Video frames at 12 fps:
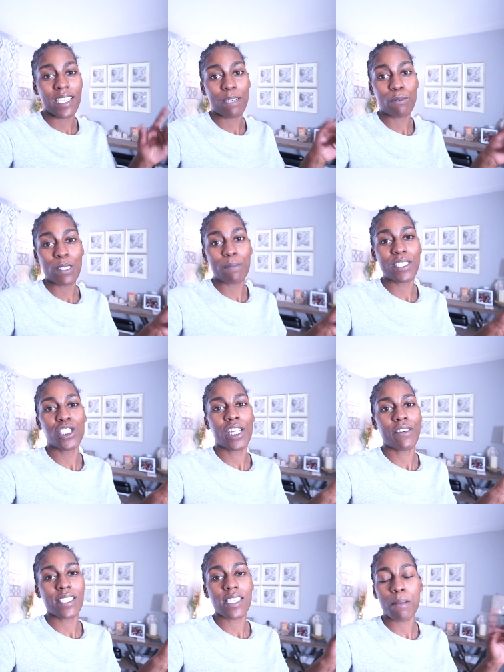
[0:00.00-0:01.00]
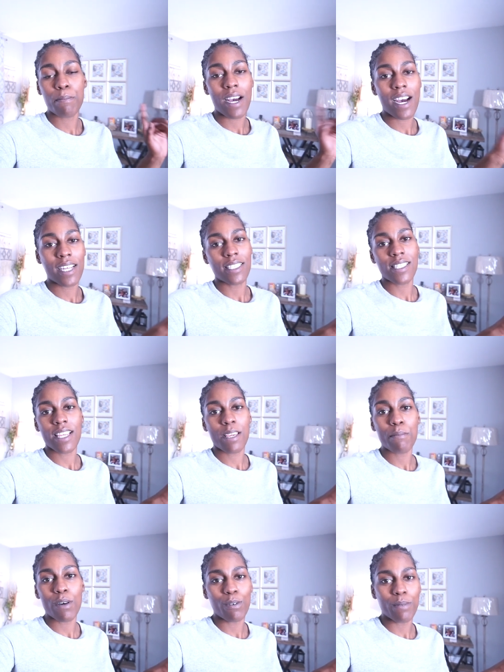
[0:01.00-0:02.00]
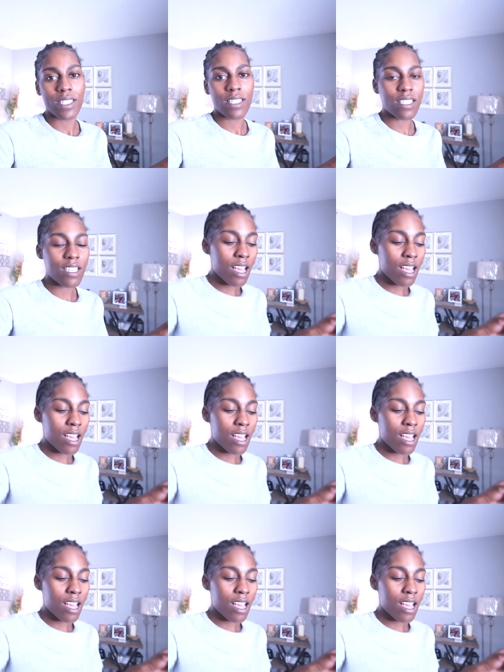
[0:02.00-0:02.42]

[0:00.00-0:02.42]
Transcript: am going to be sharing some behind the scenes moments.